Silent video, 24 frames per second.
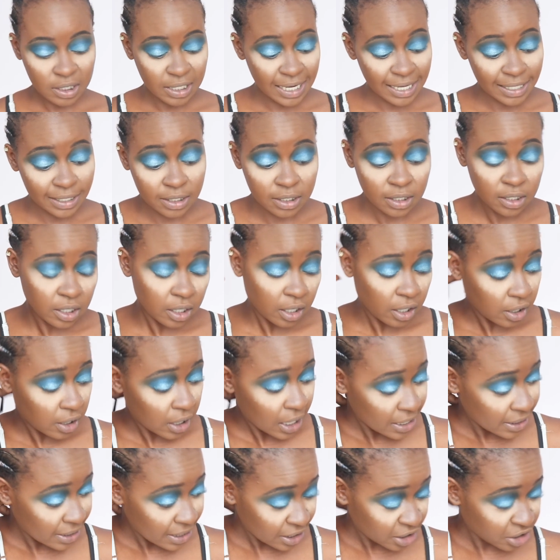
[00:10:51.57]
lighting
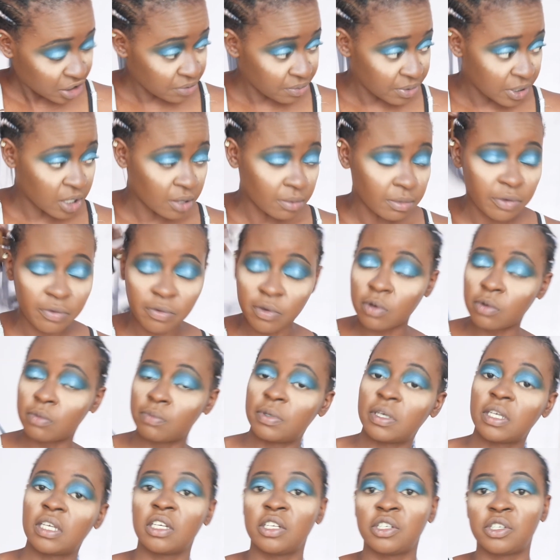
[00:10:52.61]
has actually become a real
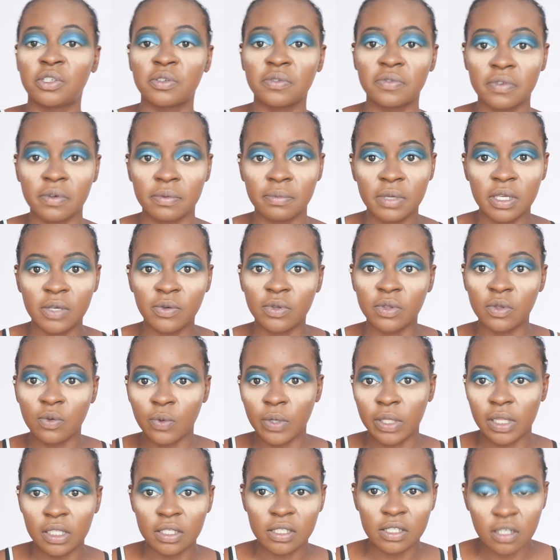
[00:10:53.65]
big issue for me with the way
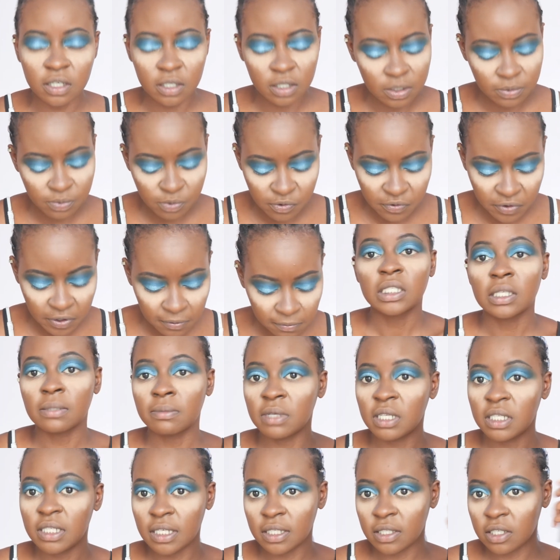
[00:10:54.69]
the sun is moving. So I'm
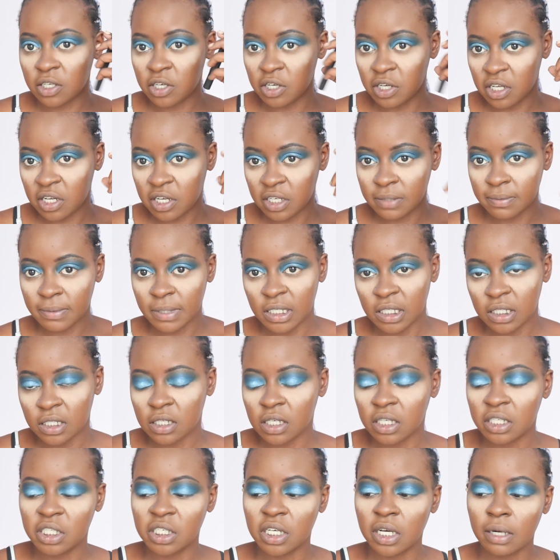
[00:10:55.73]
gonna take the Coty Cosmetics
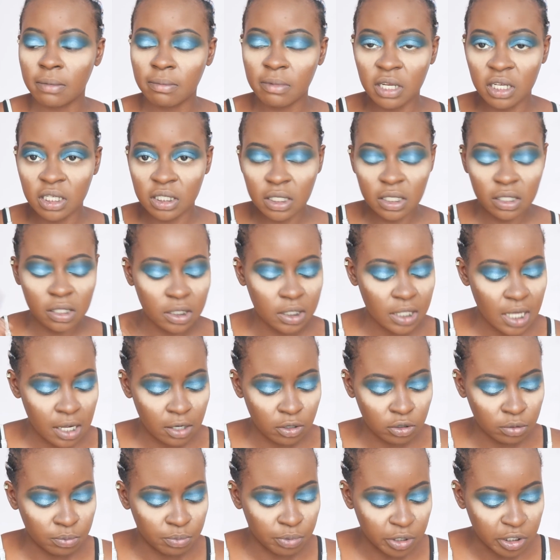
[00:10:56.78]
Kajan. I'm gonna take this
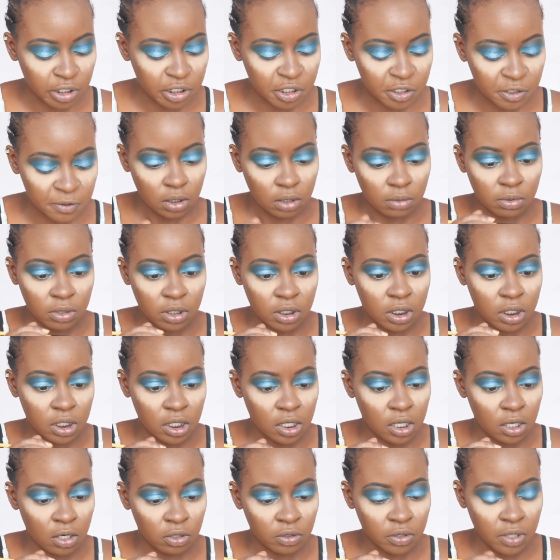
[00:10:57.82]
angled brush. I'm gonna take
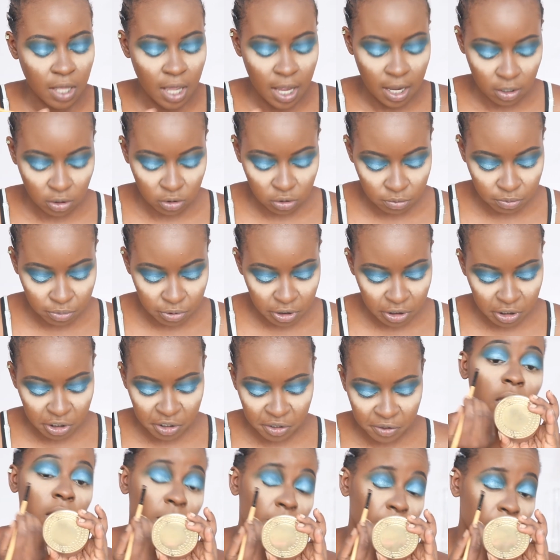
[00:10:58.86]
it on the angled brush.
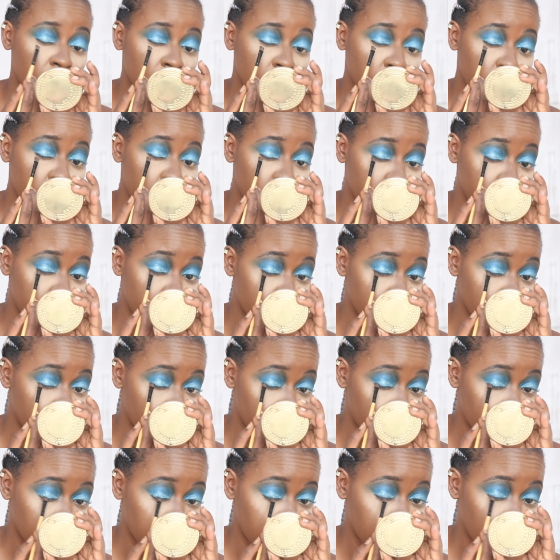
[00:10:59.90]
I'm gonna use it
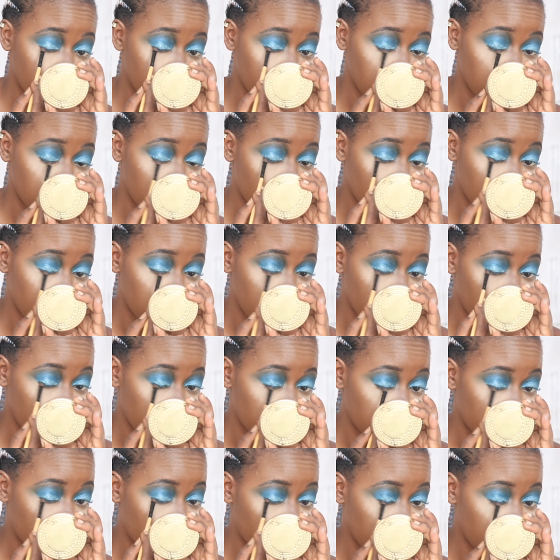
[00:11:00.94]
to